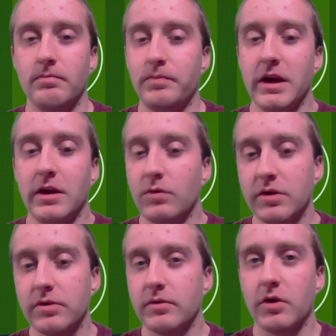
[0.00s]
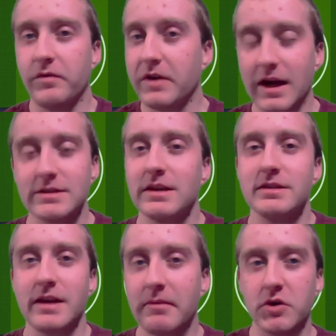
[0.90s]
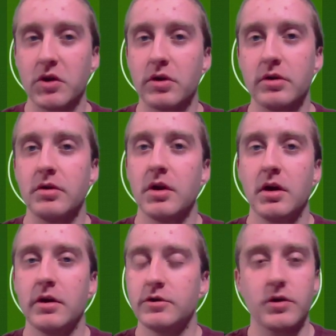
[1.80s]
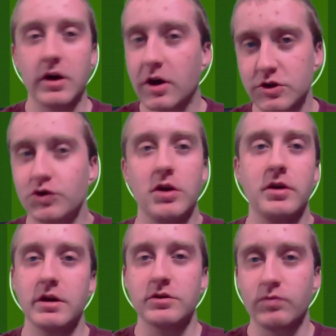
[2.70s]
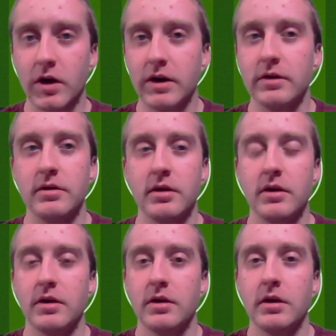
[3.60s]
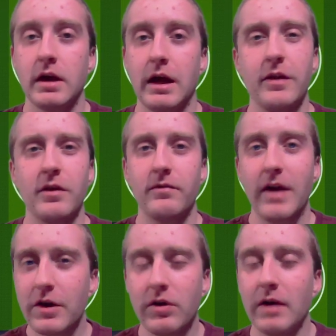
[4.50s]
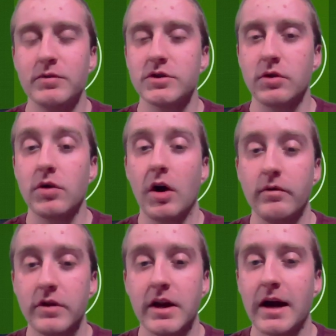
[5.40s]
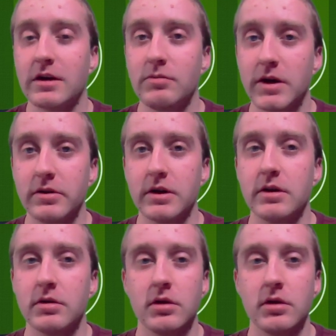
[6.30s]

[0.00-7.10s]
being with her fiance Sam Kerr during Australia's run in the final episode of the documentary